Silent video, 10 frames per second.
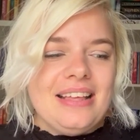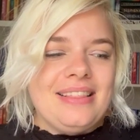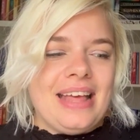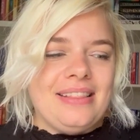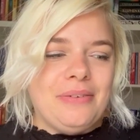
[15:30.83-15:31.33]

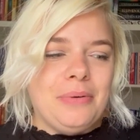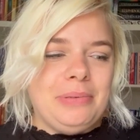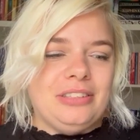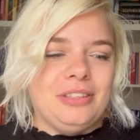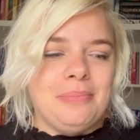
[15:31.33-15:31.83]
that there will
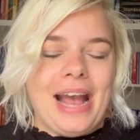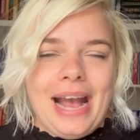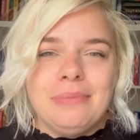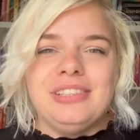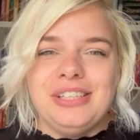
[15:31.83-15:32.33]
be some
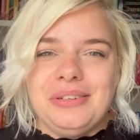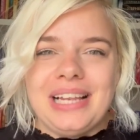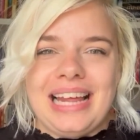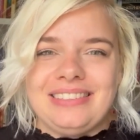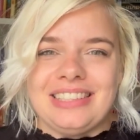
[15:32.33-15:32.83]
absolute
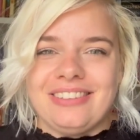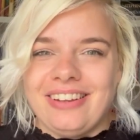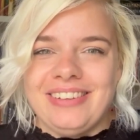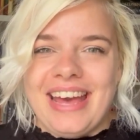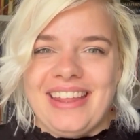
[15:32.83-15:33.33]
classics
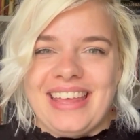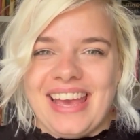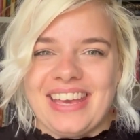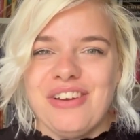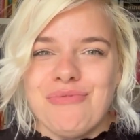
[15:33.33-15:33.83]
on there that
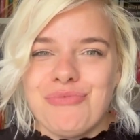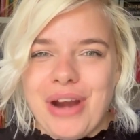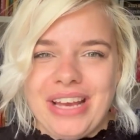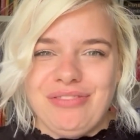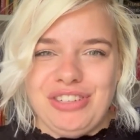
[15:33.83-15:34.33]
I can
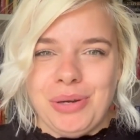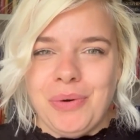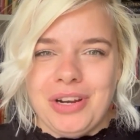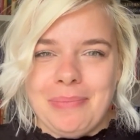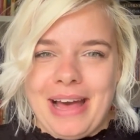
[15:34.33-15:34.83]
rave to you
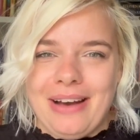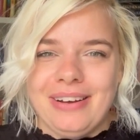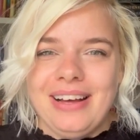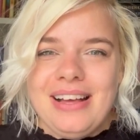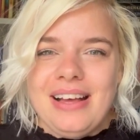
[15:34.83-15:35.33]
all about.